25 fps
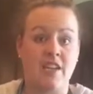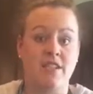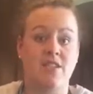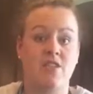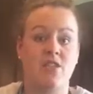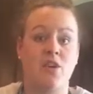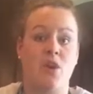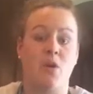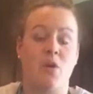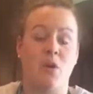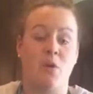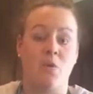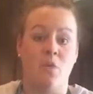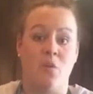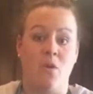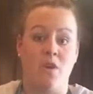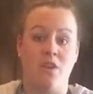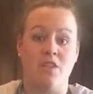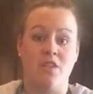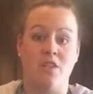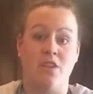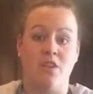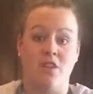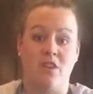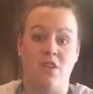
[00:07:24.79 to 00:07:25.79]
So you want
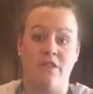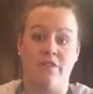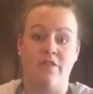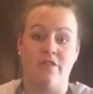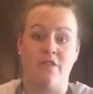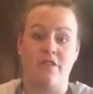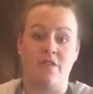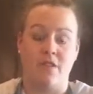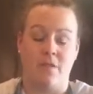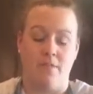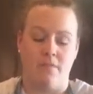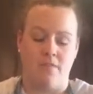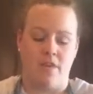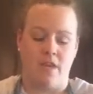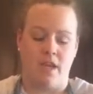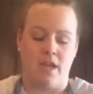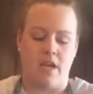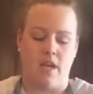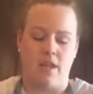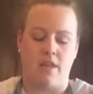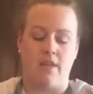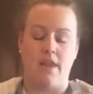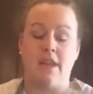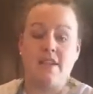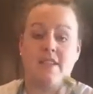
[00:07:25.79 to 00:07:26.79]
to look for
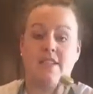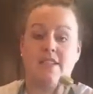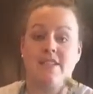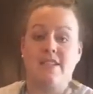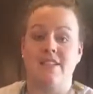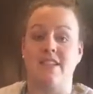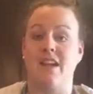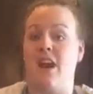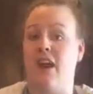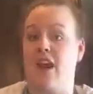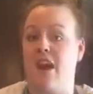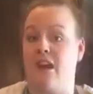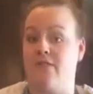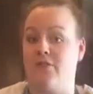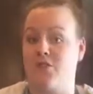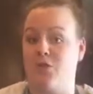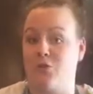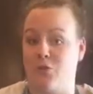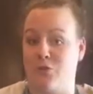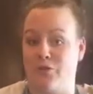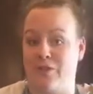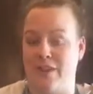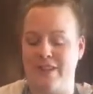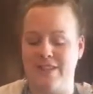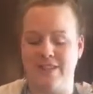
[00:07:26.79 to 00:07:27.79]
something that does not have
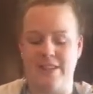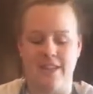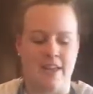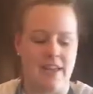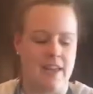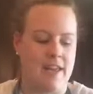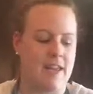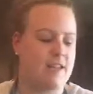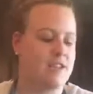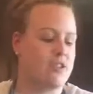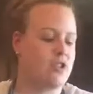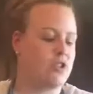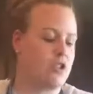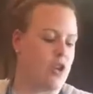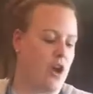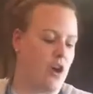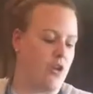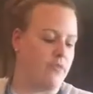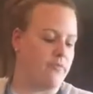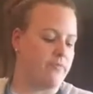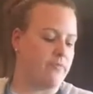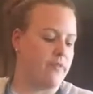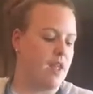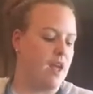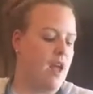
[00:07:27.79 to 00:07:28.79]
sulfites in it. So,
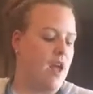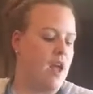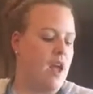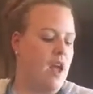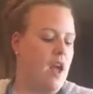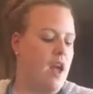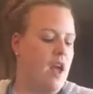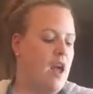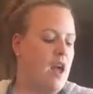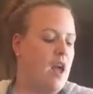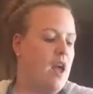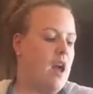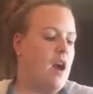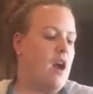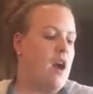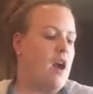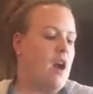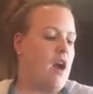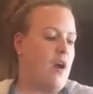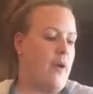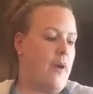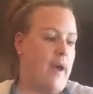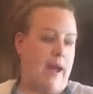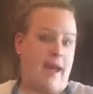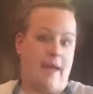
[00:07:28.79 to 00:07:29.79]

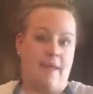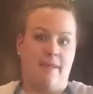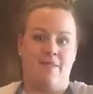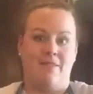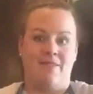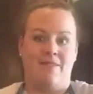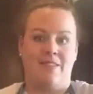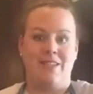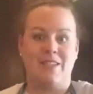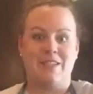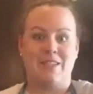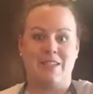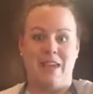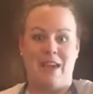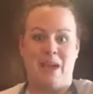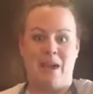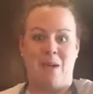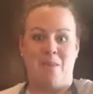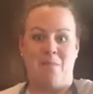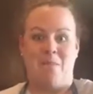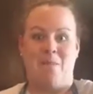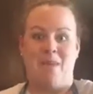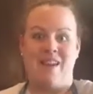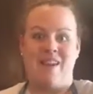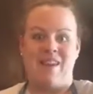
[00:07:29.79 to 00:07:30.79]
okay, let's
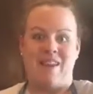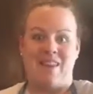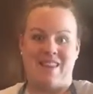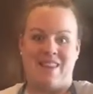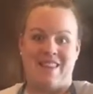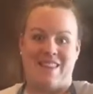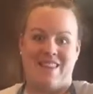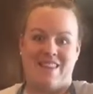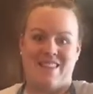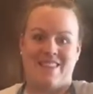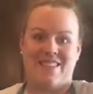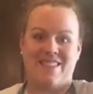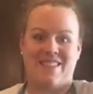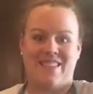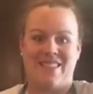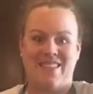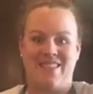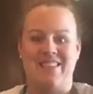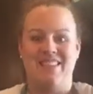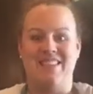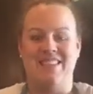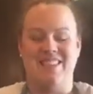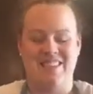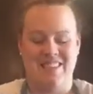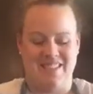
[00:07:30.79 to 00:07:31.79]
get making this, because
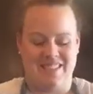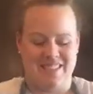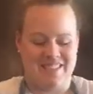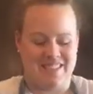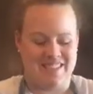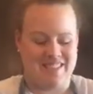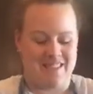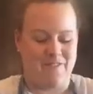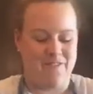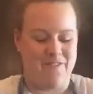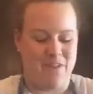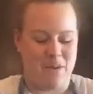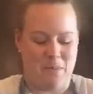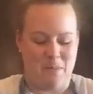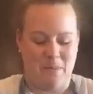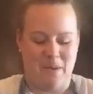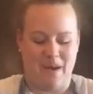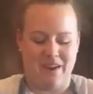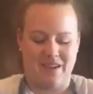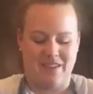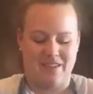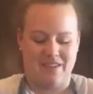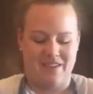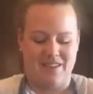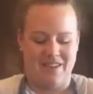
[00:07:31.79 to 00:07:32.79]
this is the fun
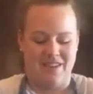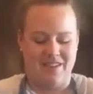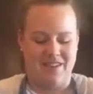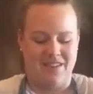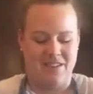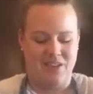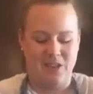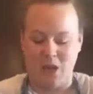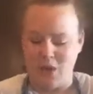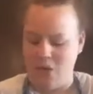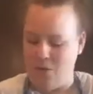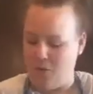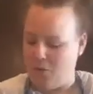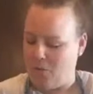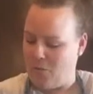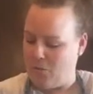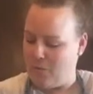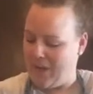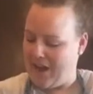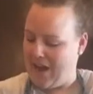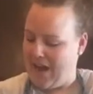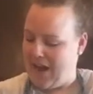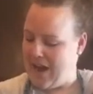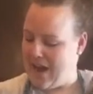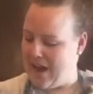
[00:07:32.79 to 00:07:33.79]
part. So
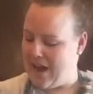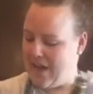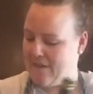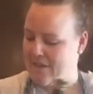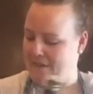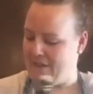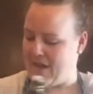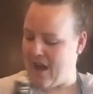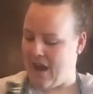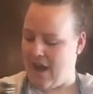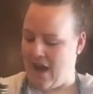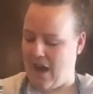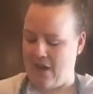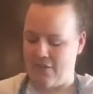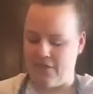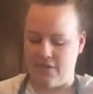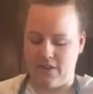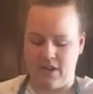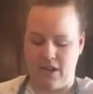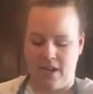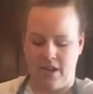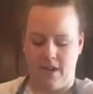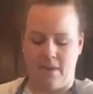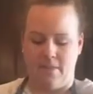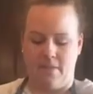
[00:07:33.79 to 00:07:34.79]
we have a half a
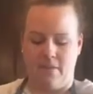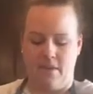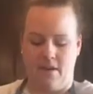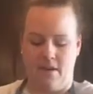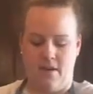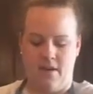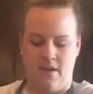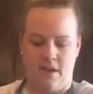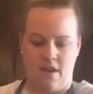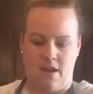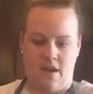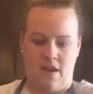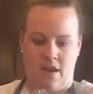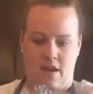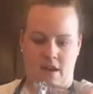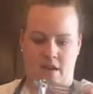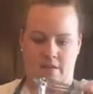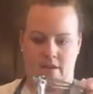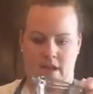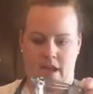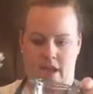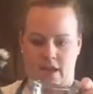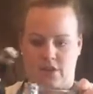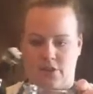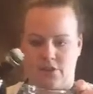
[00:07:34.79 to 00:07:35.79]
cup of
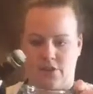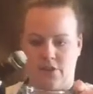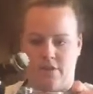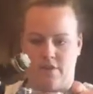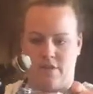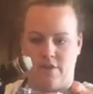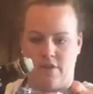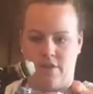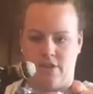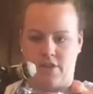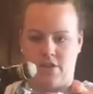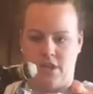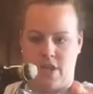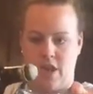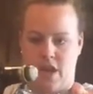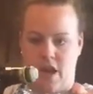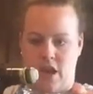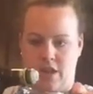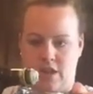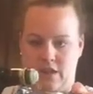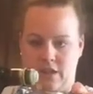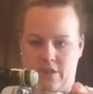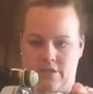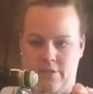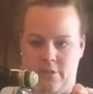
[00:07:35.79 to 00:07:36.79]
extra virgin
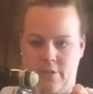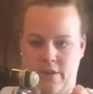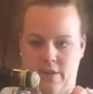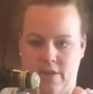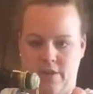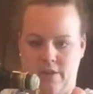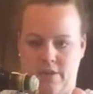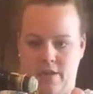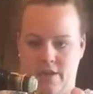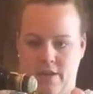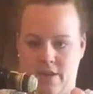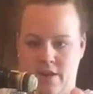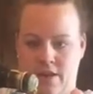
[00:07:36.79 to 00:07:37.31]
olive oil.